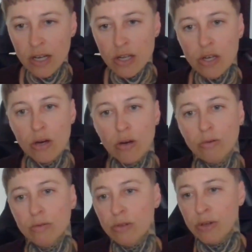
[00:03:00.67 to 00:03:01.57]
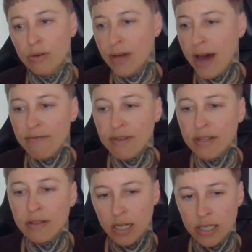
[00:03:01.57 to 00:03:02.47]
So,
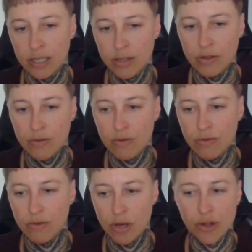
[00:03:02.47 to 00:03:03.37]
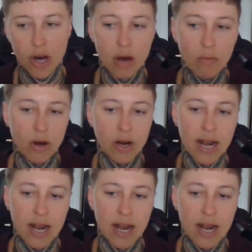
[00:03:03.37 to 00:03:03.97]
having a job where